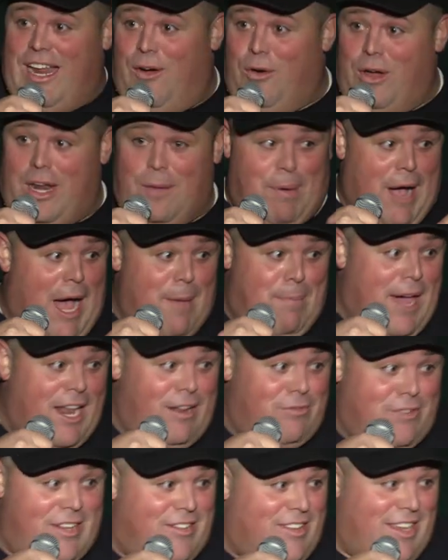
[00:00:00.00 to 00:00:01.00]
I want to pop out
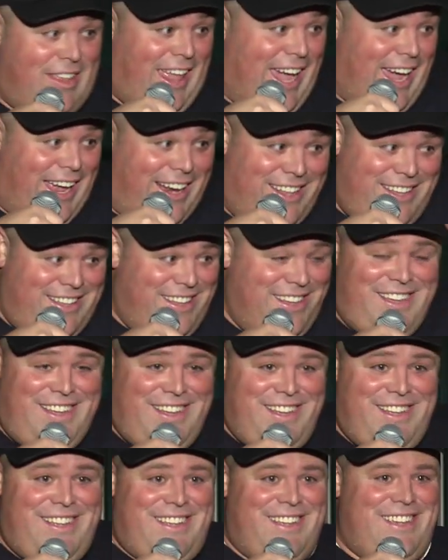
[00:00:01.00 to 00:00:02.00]
of Disneyland.
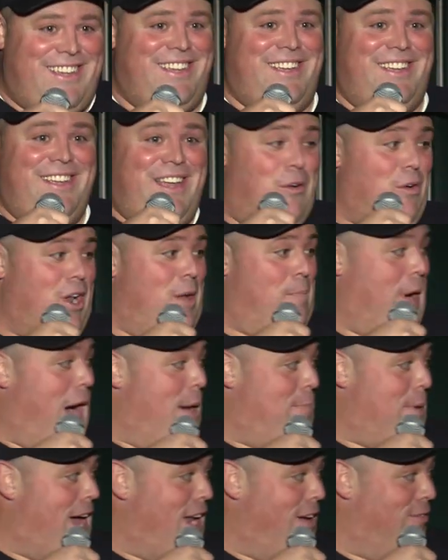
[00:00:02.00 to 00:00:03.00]
I want to
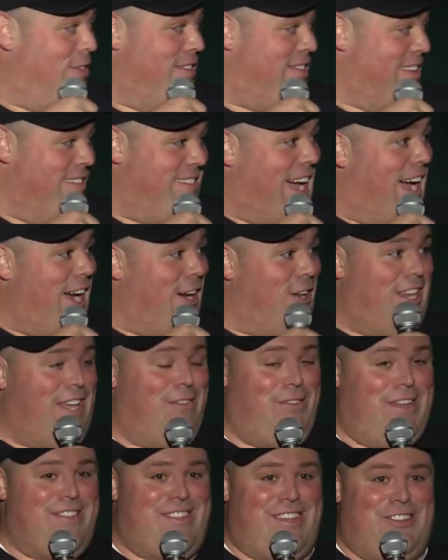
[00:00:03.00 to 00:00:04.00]
pop out of this entire
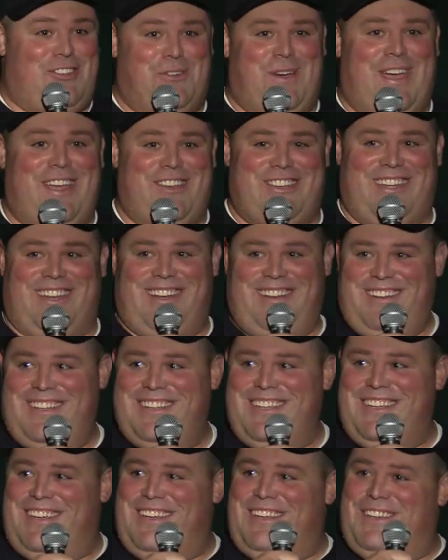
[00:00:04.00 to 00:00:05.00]
living situation.
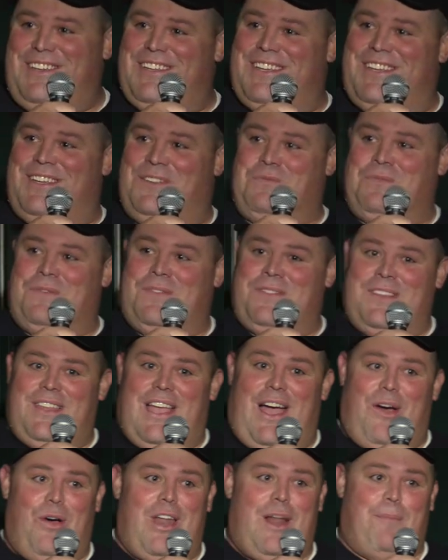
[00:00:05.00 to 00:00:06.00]

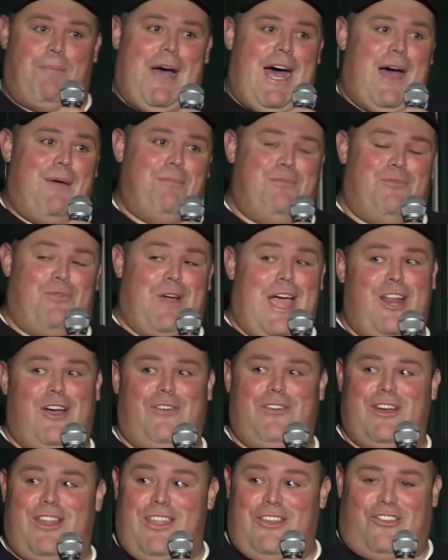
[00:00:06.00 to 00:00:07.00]
I want to pop right
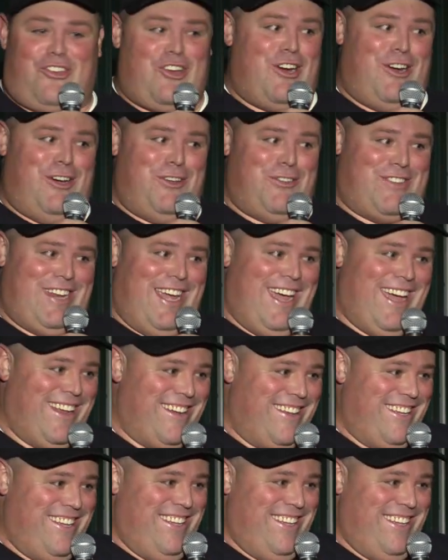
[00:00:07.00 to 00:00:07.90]
over to the churro stand."